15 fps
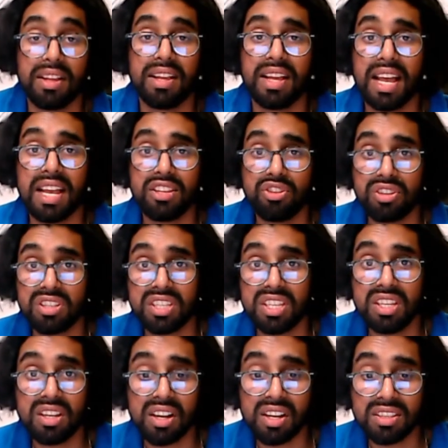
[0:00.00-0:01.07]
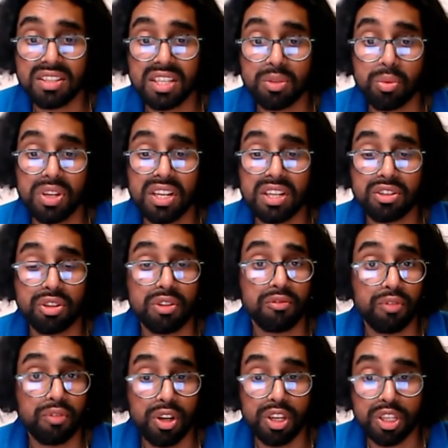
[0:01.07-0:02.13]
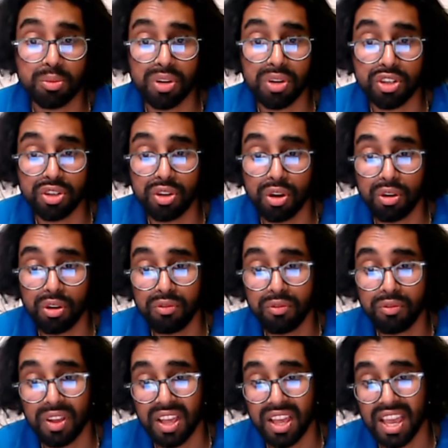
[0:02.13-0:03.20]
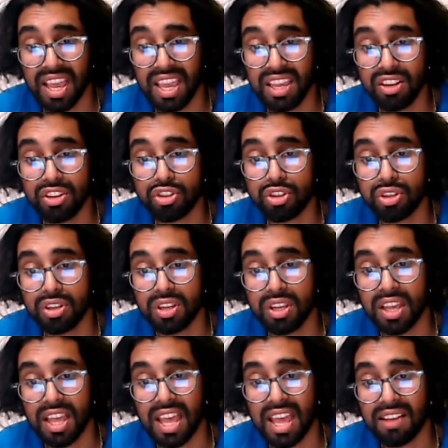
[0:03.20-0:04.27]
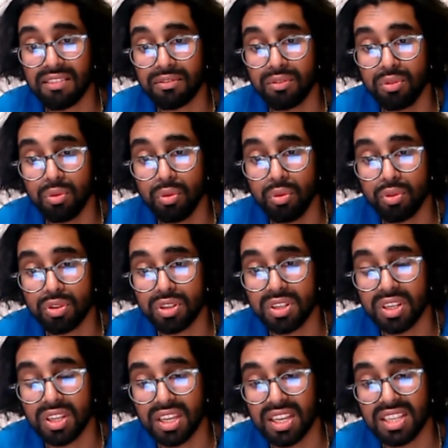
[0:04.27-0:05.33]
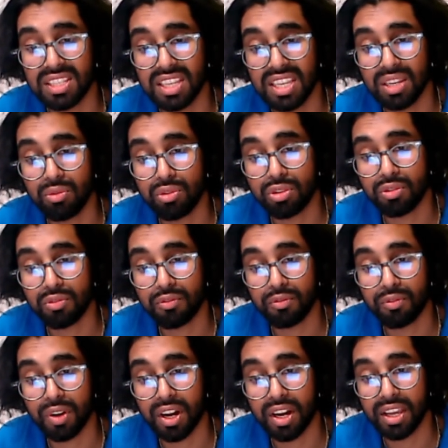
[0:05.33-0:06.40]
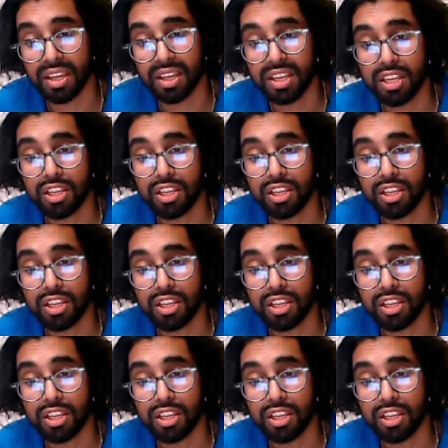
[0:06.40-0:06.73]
As you can see, guys, this will lead us to the full expression of hf naught is equal to phi.